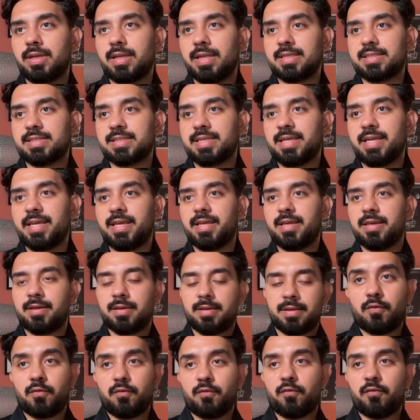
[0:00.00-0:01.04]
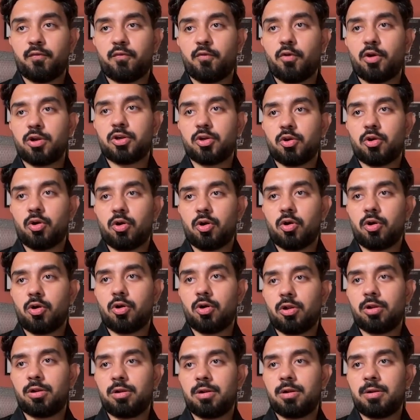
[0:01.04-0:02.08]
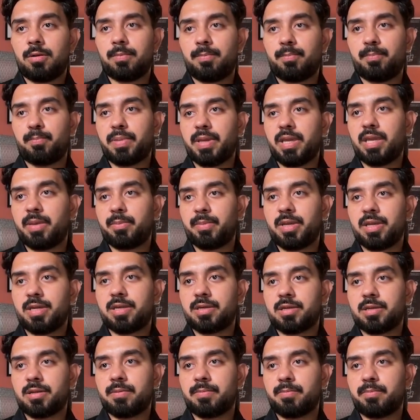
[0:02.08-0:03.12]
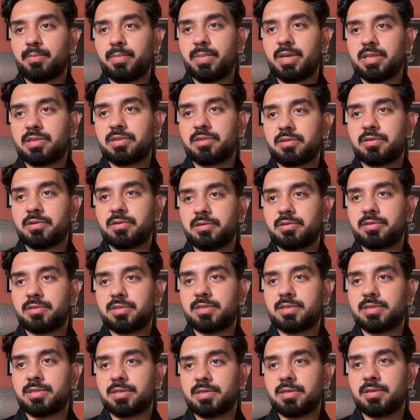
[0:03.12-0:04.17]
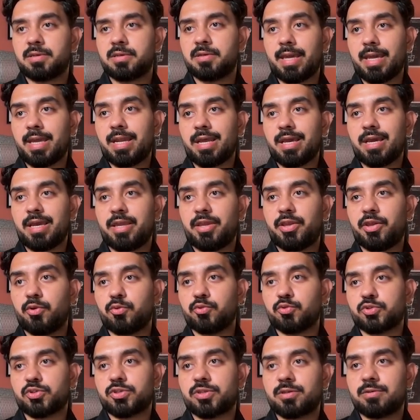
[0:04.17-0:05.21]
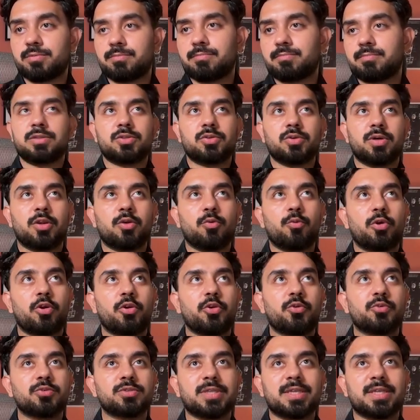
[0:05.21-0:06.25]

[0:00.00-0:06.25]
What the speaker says: let's see what all payment methods can I use. So I don't want to use